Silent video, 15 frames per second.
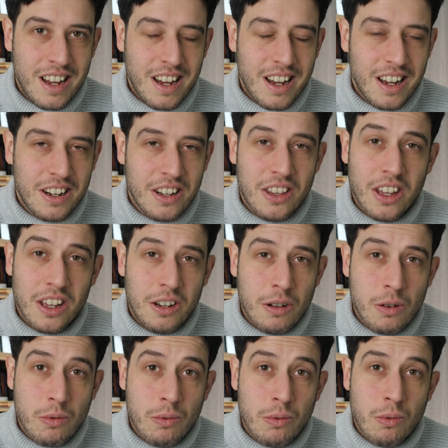and then
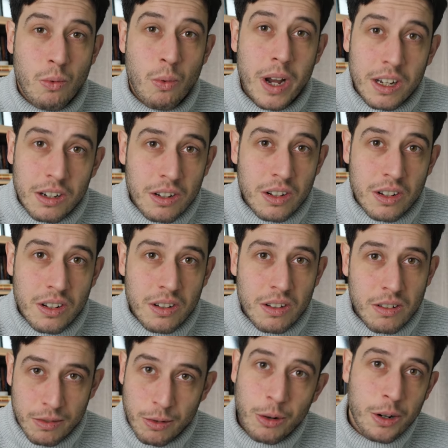you wait
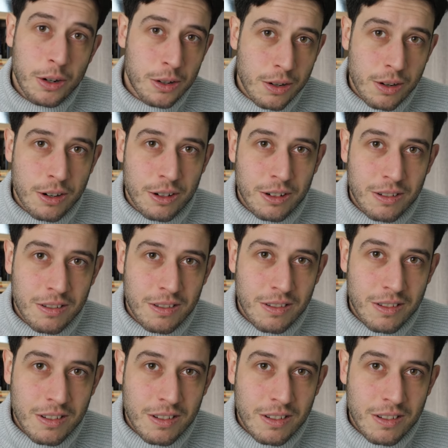for your turn.